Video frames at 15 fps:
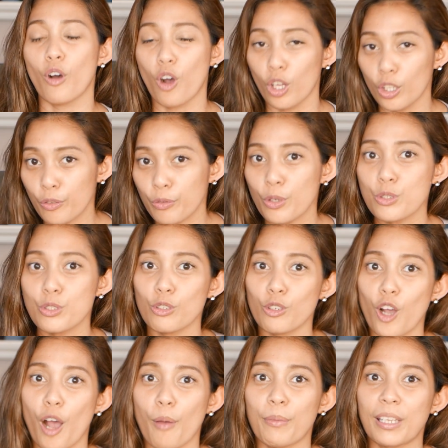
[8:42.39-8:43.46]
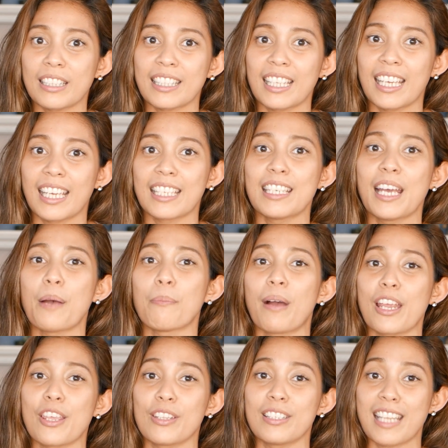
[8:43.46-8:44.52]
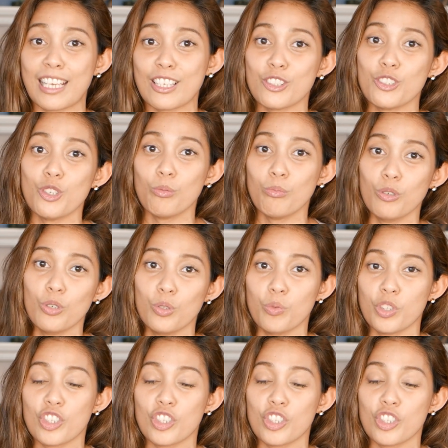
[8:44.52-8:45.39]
all of those who commented by the next new moon,